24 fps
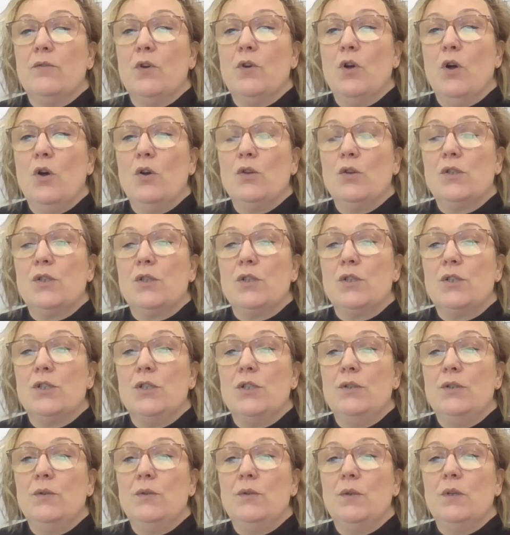of cost
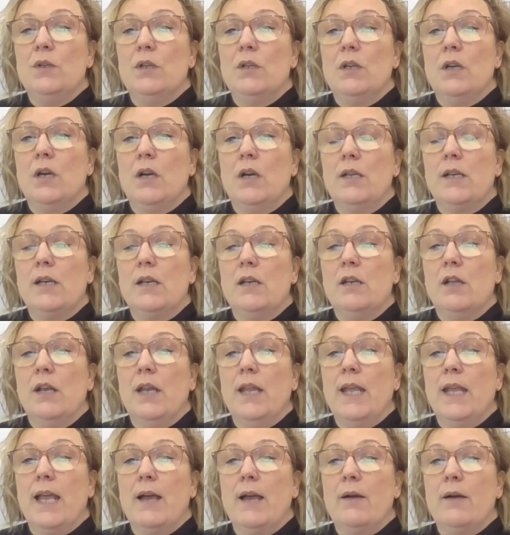to guided
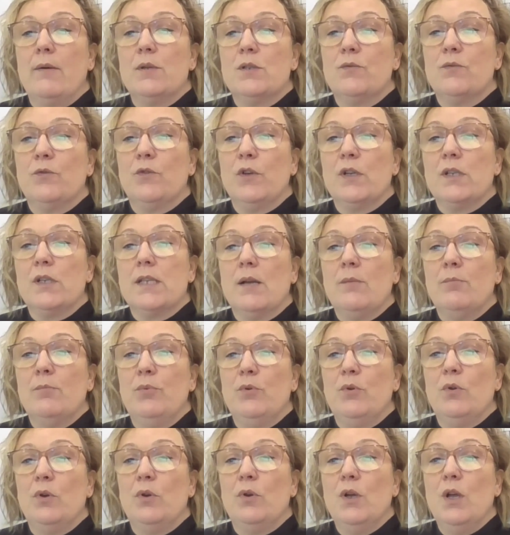learning hours? For
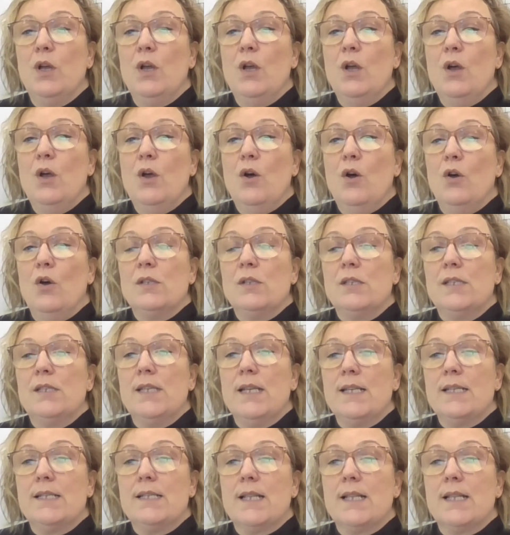example, on
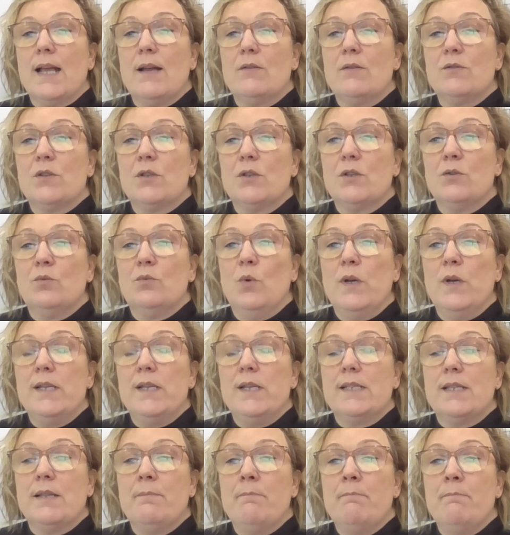6,000, what
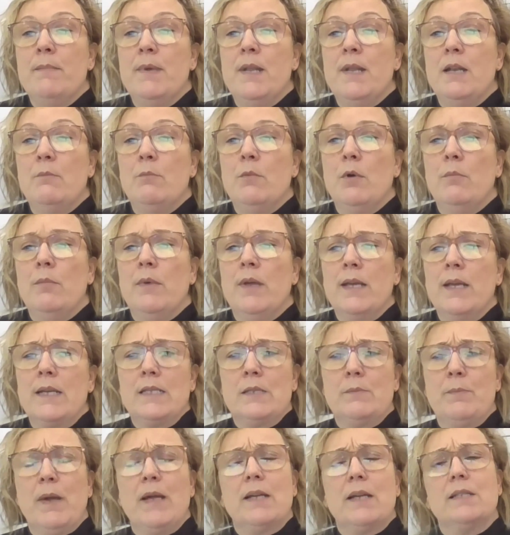is the minimum
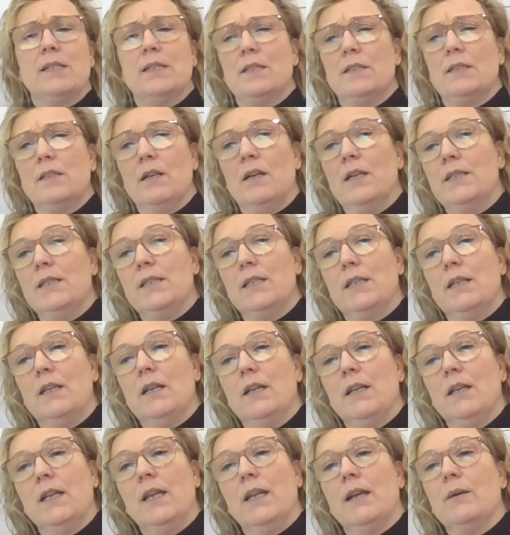expected guided
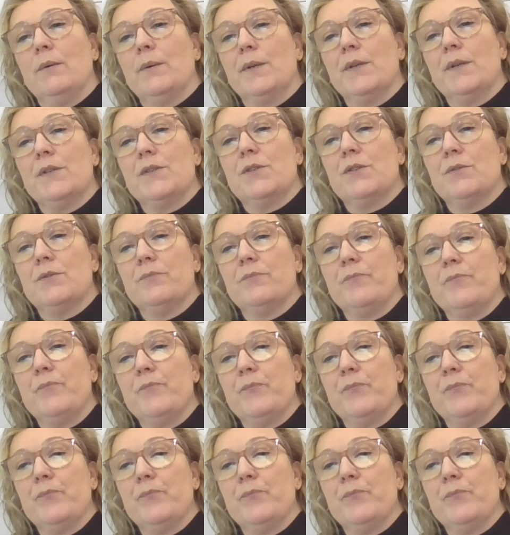learning hours?